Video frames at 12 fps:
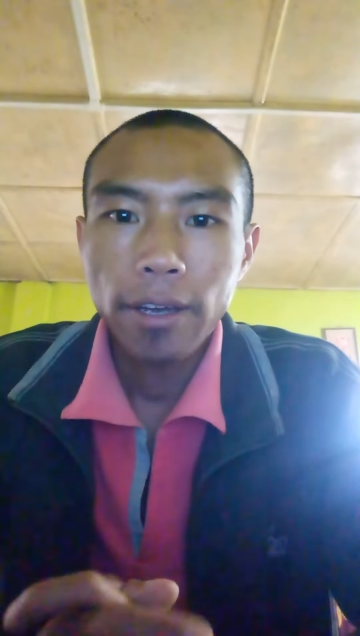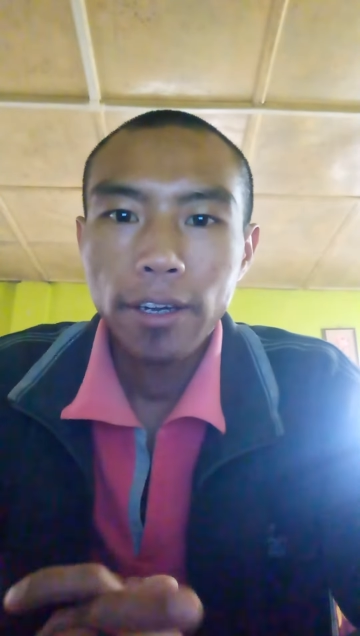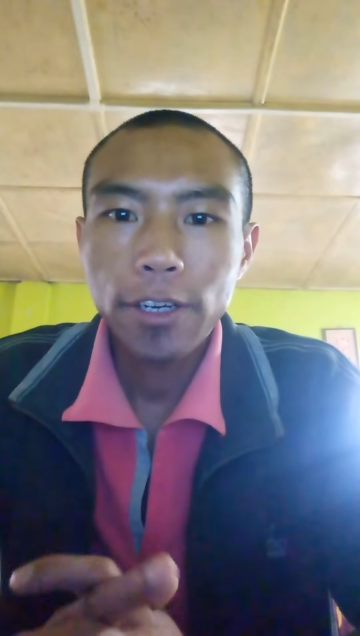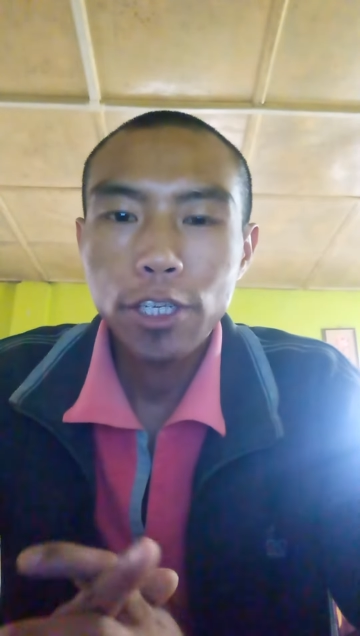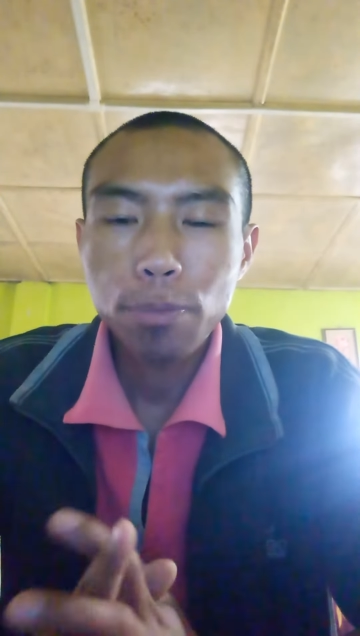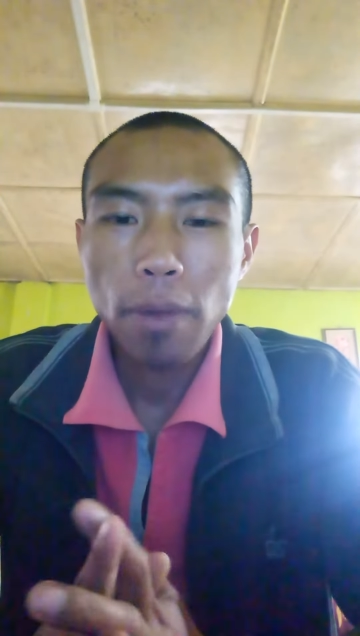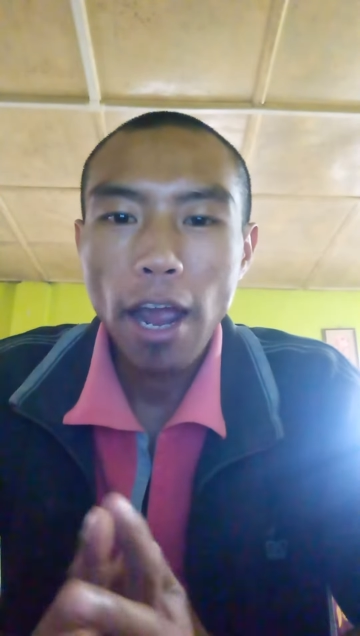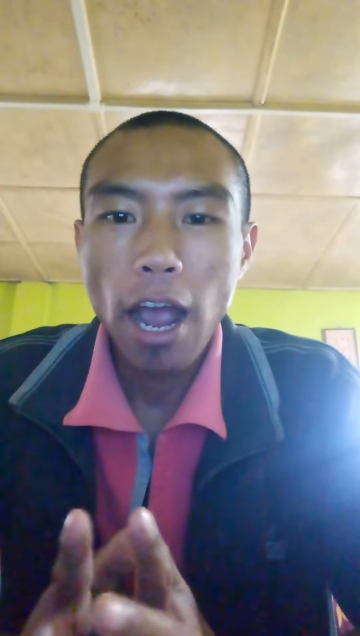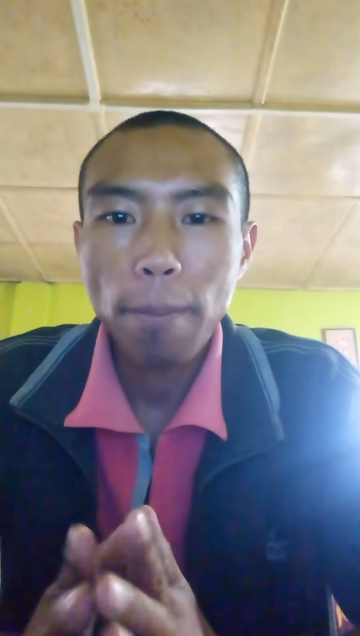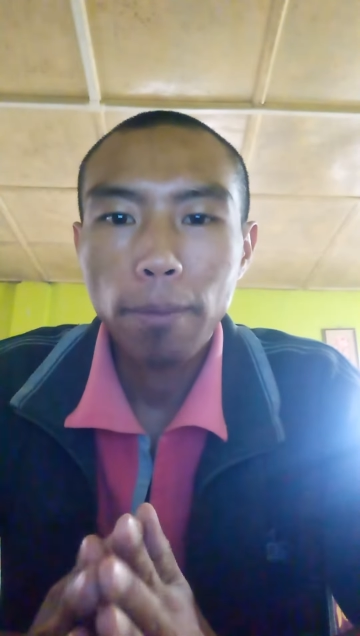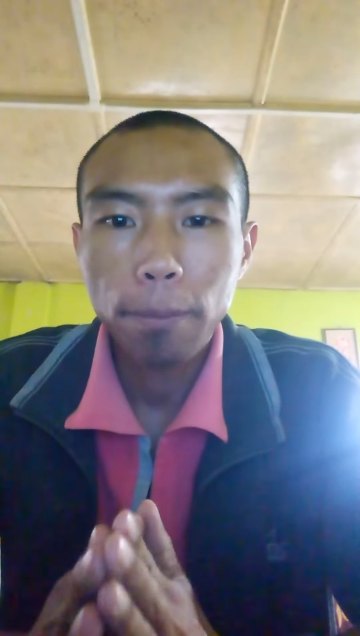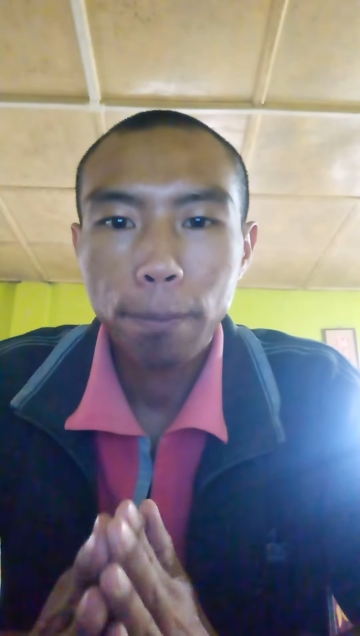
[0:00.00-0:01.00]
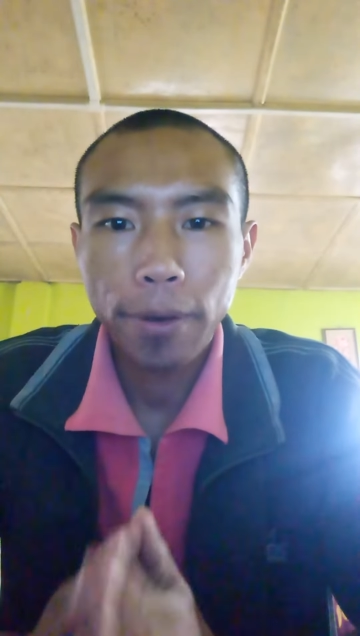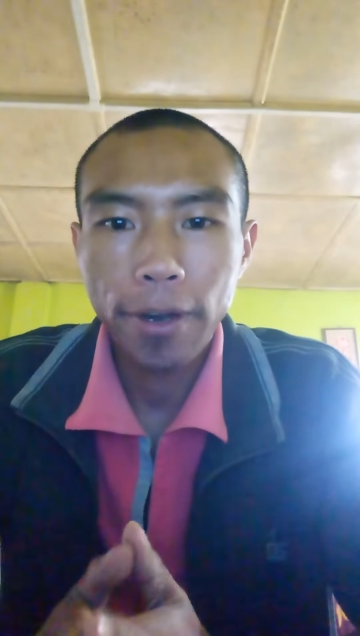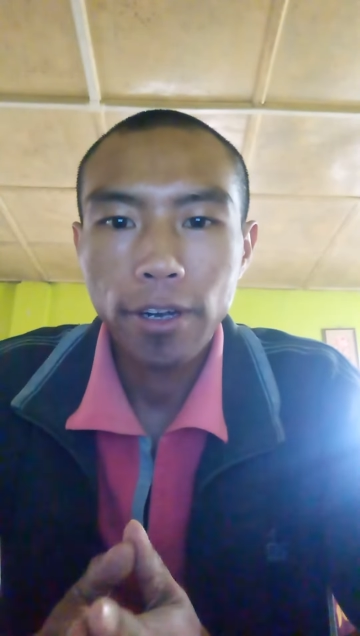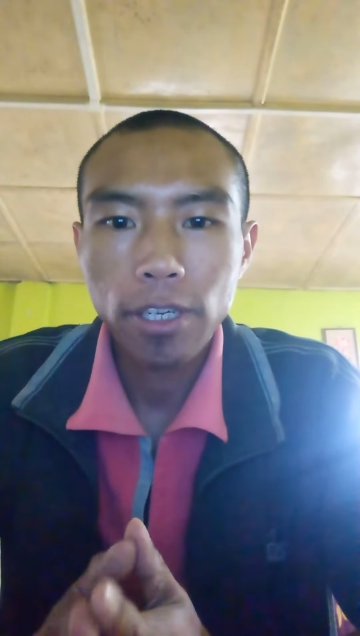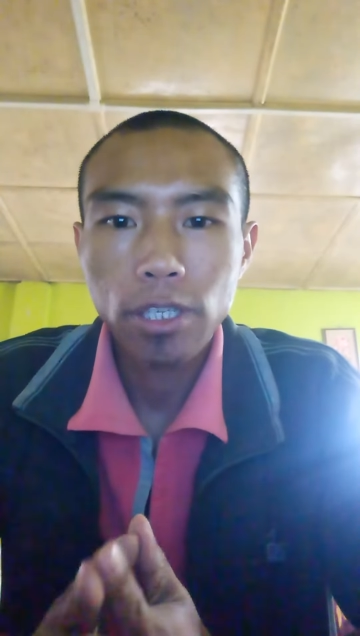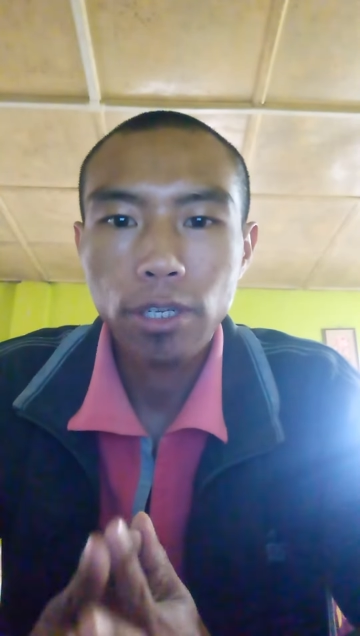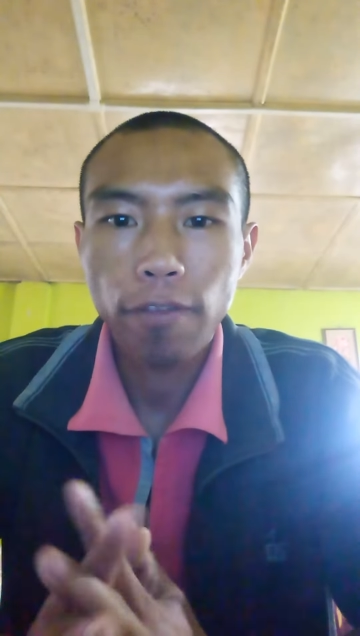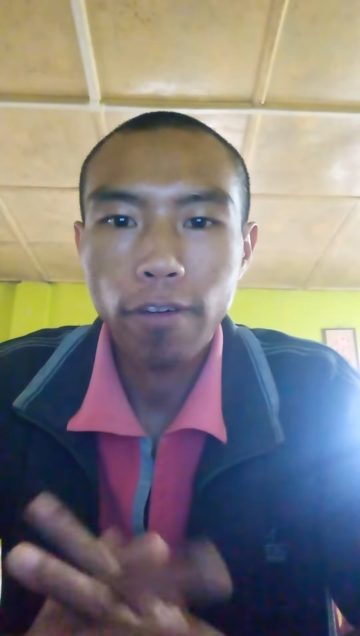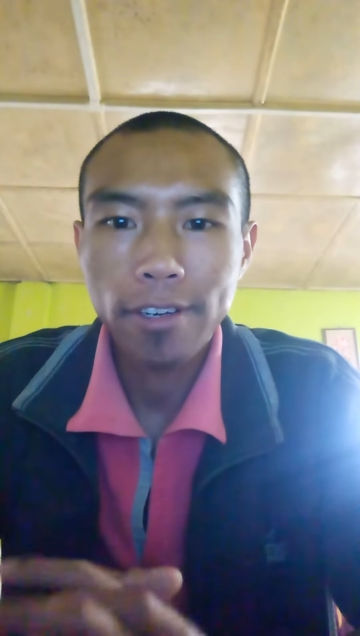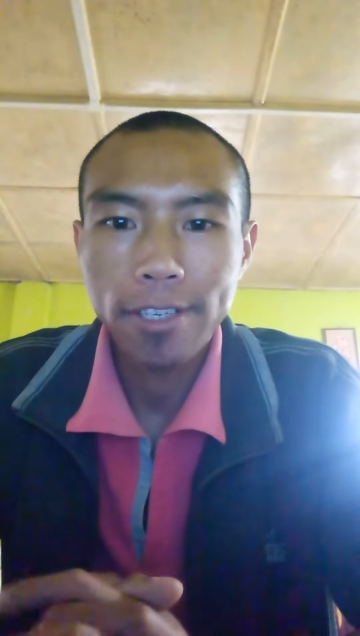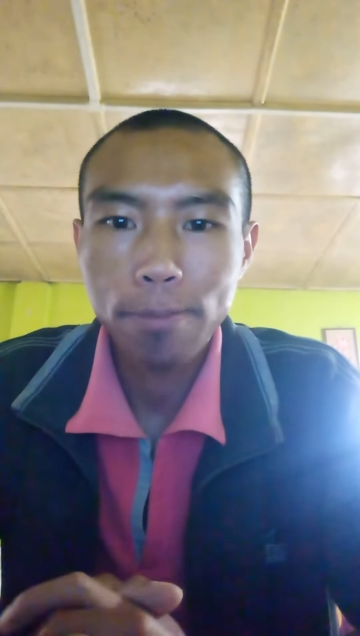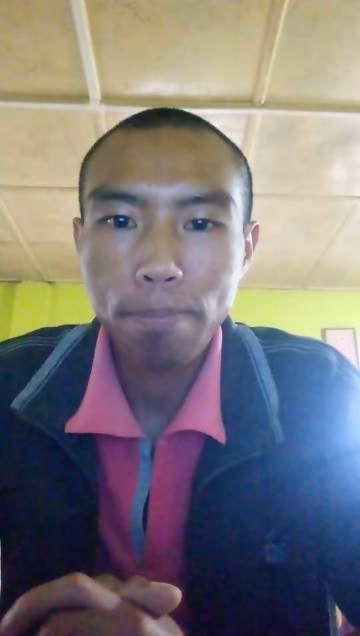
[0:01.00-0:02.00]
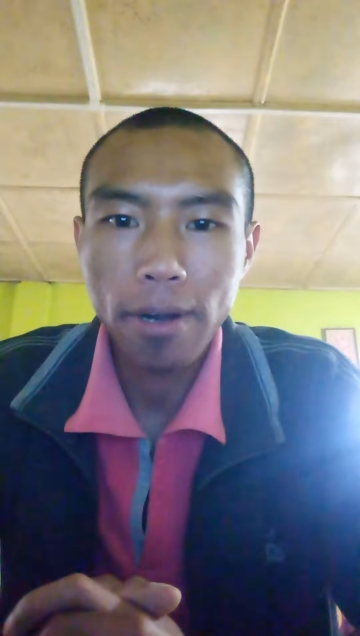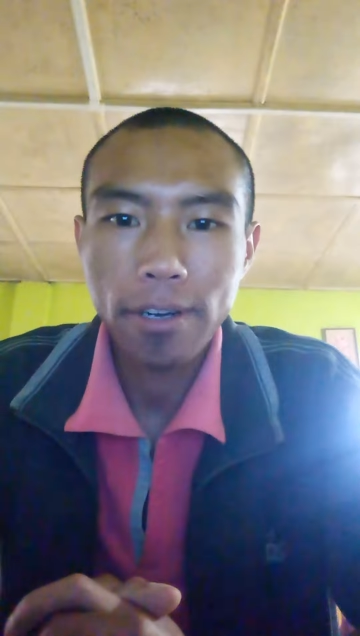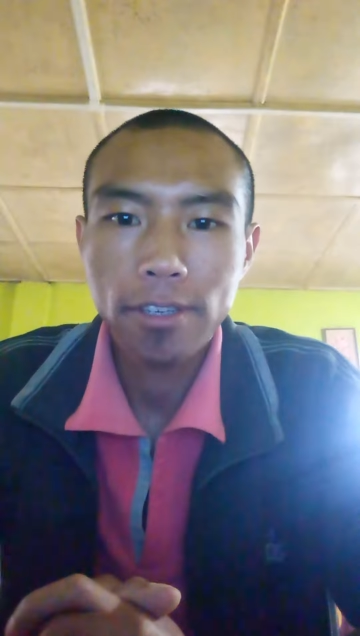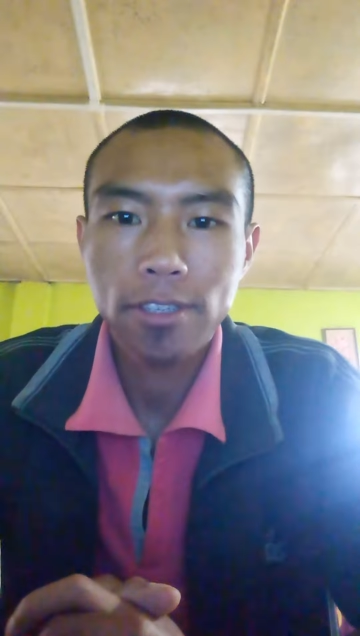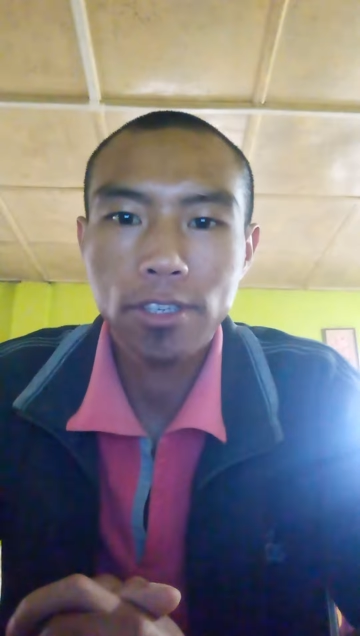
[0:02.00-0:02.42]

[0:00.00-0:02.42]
It is my humble prayers for the departed